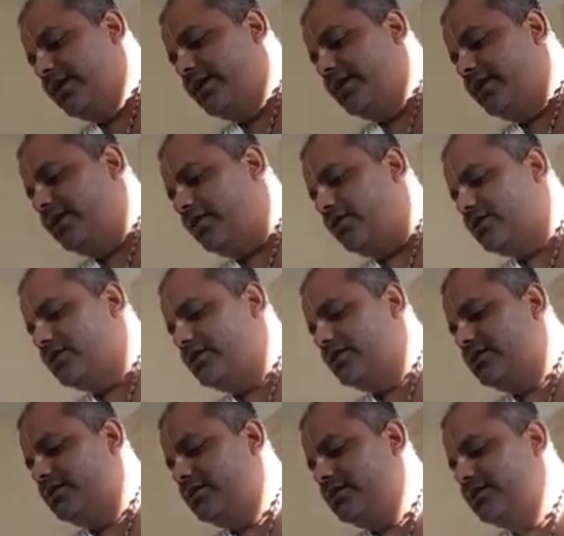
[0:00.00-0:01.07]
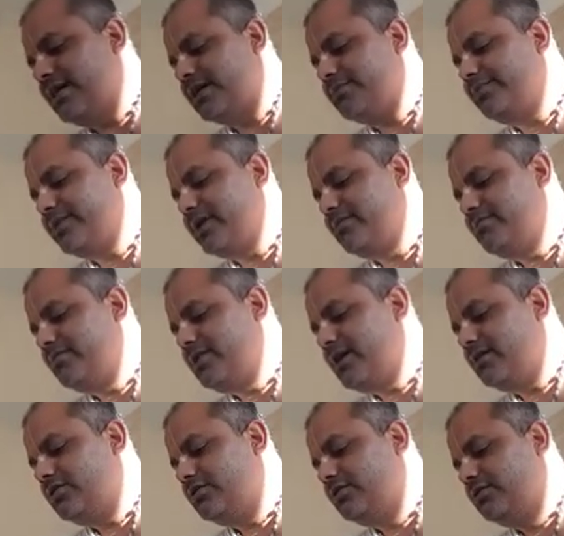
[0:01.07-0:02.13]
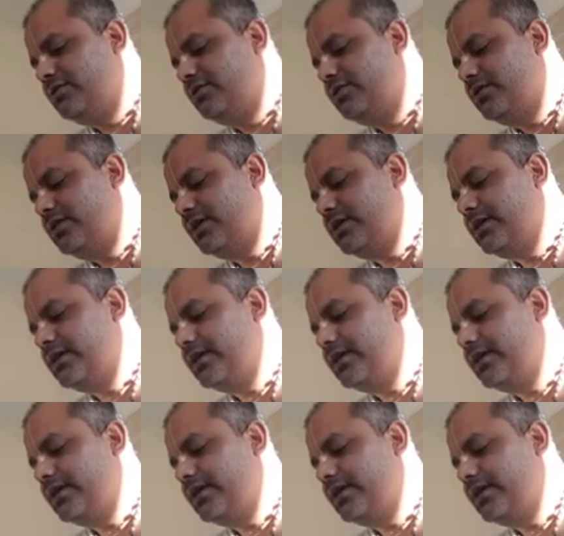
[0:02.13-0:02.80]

In order that Brahma could